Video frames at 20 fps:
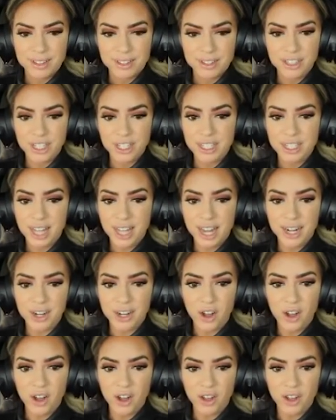She's not at
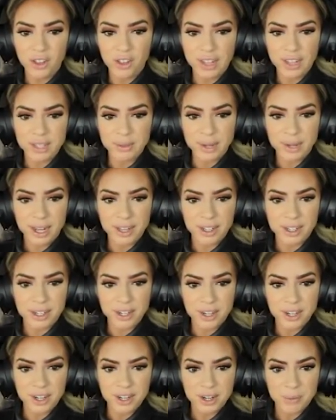all. That's what I
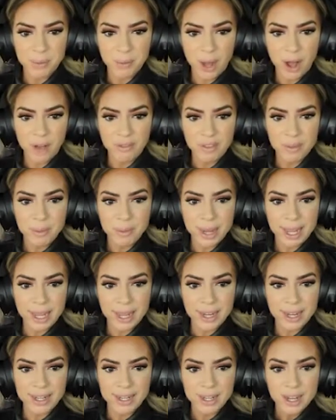learned. But off the
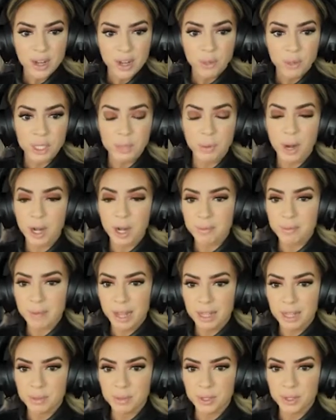band, which part of
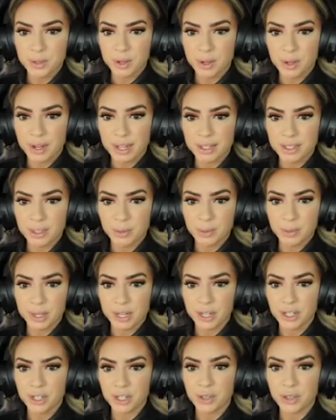Malibu? Okay, so
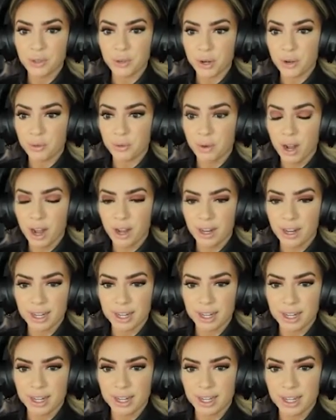you can throw a rock
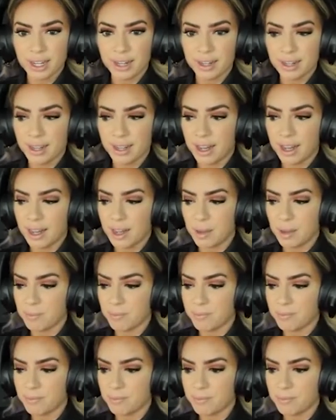and hit
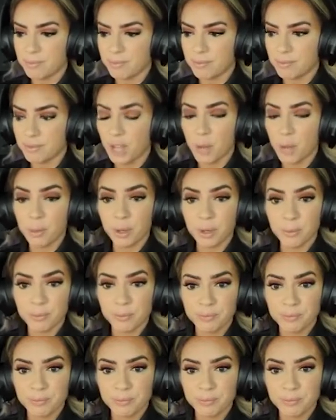Nobu.